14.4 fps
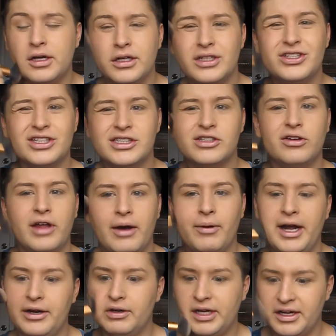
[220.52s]
just so that way
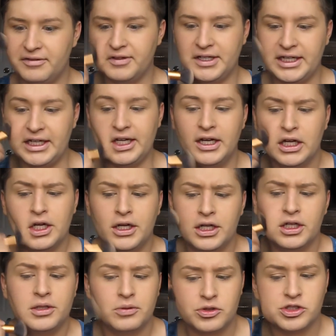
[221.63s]
I don't have any
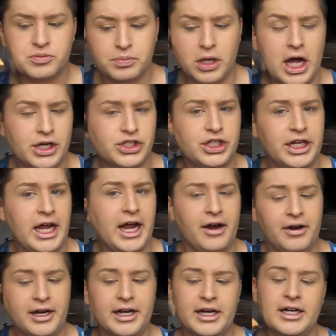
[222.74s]
splotchy
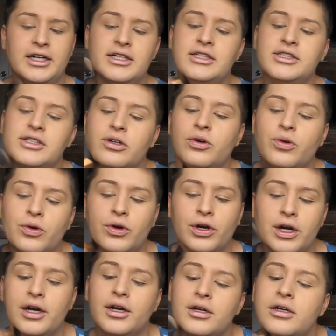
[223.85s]
areas,
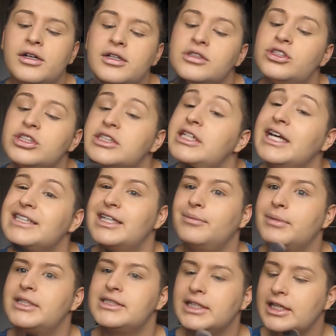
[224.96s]
or just in case I
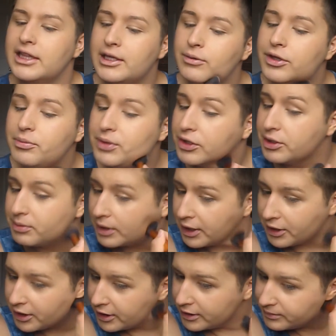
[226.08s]
missed anything with the beauty
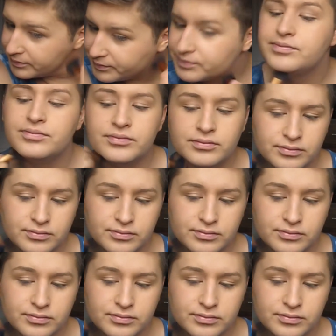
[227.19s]
blender. Now